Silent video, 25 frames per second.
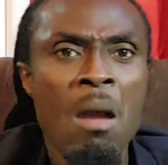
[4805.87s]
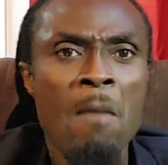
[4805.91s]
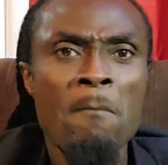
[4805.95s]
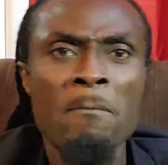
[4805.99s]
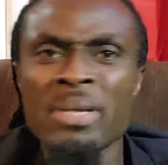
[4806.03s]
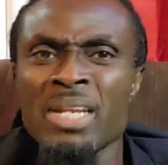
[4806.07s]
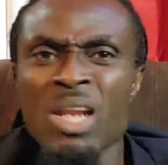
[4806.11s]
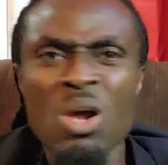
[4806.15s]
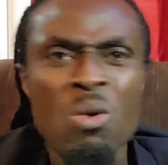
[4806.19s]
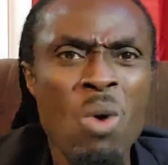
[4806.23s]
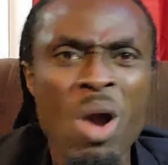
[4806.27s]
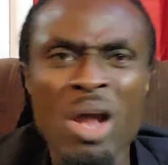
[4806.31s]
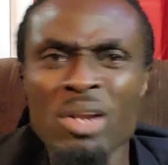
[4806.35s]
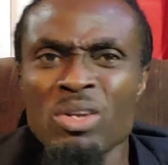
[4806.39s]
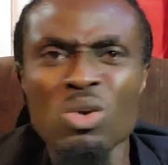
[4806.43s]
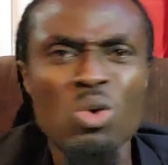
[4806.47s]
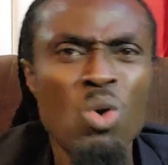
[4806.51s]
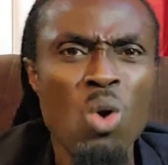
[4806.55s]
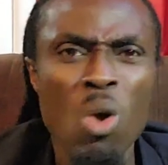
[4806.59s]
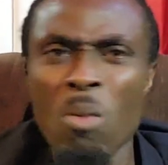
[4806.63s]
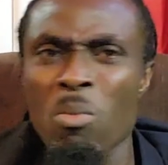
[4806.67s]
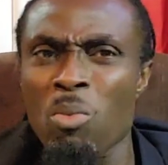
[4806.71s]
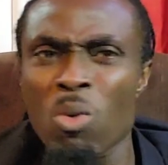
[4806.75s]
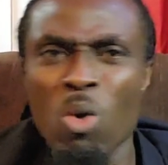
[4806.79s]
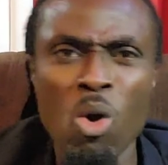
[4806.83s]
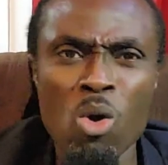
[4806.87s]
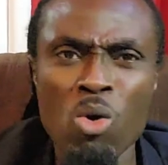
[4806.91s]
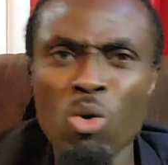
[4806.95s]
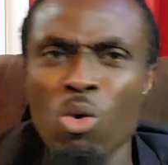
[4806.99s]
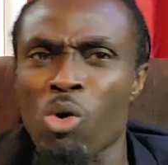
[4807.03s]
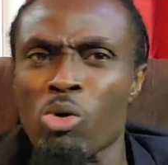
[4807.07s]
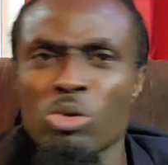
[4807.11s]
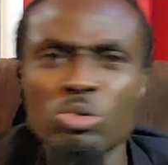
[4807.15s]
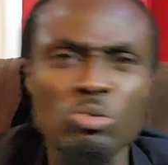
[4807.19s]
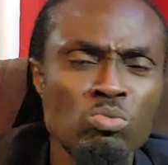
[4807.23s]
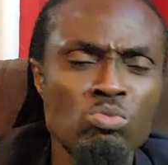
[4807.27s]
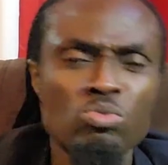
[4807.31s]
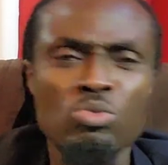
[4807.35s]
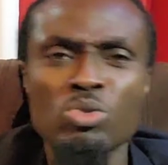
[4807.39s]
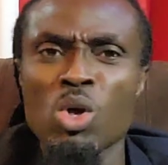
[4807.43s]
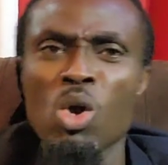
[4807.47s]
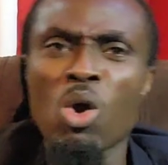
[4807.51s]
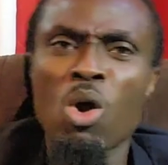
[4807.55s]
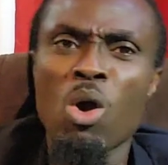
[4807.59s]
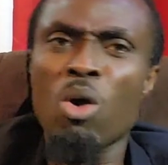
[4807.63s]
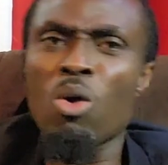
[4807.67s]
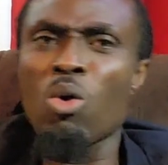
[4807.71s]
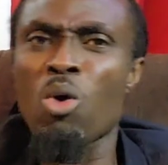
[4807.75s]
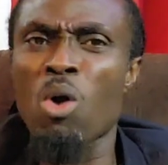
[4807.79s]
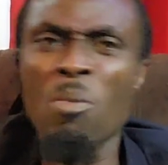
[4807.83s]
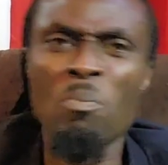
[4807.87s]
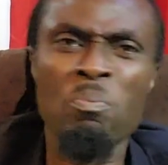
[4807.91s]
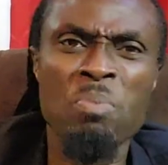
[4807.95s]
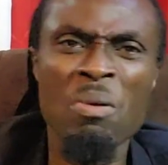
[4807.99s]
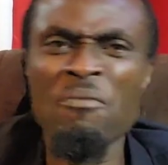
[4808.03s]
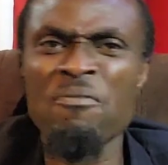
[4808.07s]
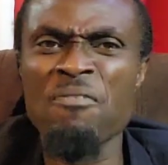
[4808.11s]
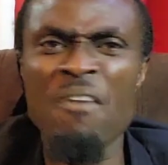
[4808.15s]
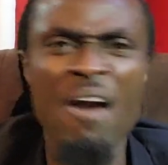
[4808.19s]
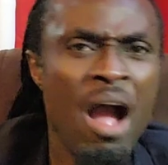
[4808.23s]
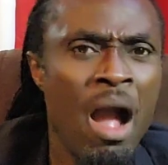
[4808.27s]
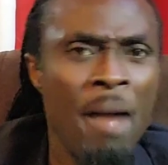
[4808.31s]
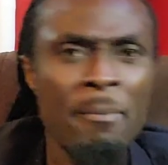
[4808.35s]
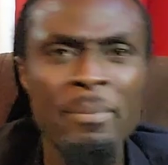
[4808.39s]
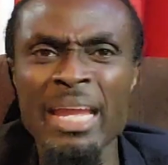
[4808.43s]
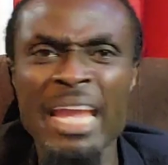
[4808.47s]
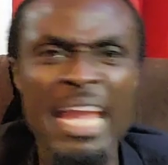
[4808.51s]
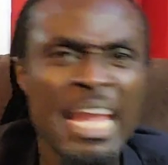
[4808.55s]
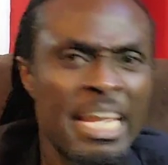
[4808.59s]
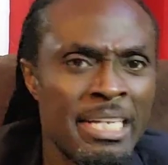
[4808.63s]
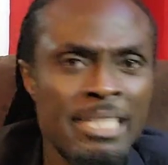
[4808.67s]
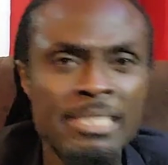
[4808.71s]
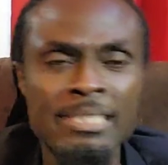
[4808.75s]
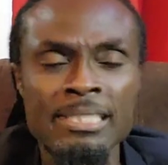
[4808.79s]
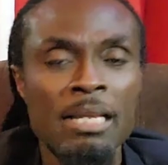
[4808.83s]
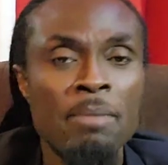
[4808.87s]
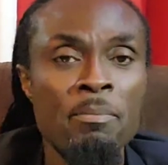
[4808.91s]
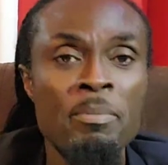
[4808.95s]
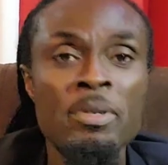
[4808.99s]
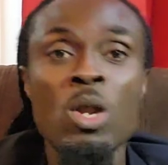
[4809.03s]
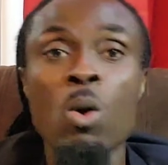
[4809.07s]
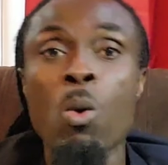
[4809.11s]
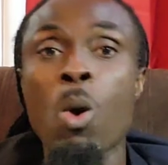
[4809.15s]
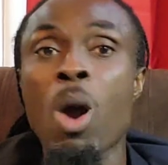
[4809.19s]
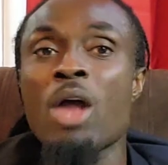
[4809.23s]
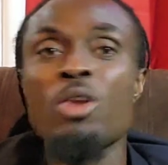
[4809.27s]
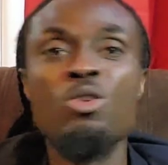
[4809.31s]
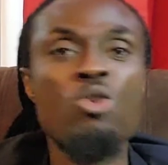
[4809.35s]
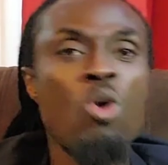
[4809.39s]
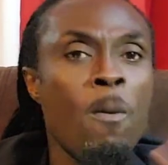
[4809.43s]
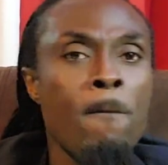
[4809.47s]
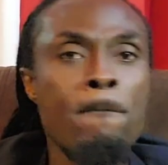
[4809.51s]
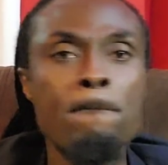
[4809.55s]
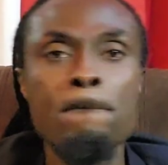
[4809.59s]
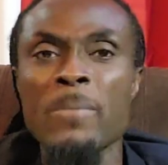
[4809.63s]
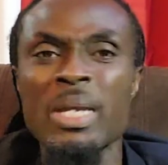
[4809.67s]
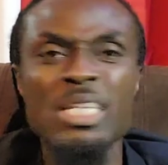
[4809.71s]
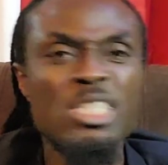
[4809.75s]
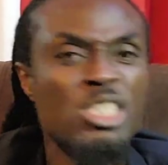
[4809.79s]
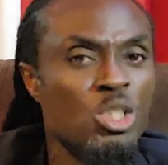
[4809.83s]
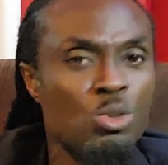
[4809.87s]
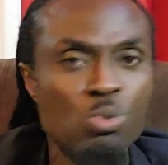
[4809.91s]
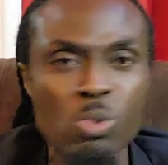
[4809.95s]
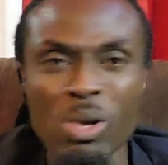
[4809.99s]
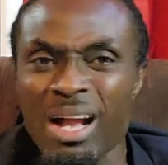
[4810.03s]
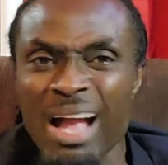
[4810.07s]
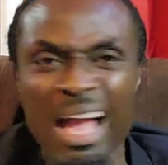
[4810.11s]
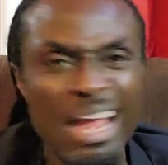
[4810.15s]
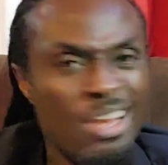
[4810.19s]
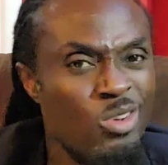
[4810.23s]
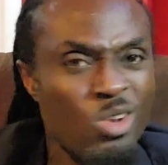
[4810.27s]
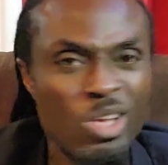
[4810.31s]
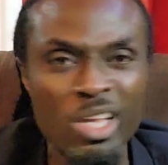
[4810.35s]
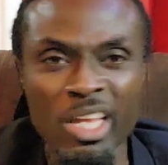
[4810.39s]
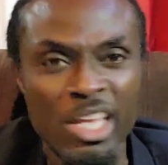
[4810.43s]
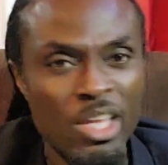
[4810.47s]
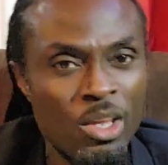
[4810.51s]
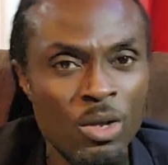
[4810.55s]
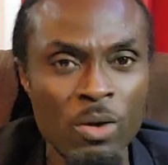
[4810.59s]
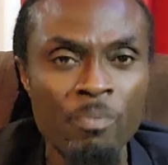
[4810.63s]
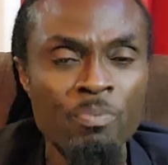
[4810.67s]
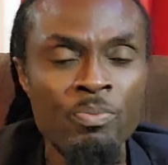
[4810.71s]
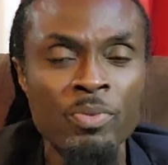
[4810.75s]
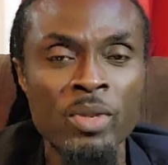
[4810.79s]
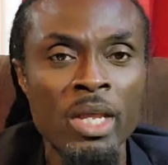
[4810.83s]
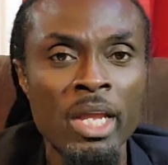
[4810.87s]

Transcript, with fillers: Me don't want to come, come, come, come perform anything. Me don't want no message what God no give.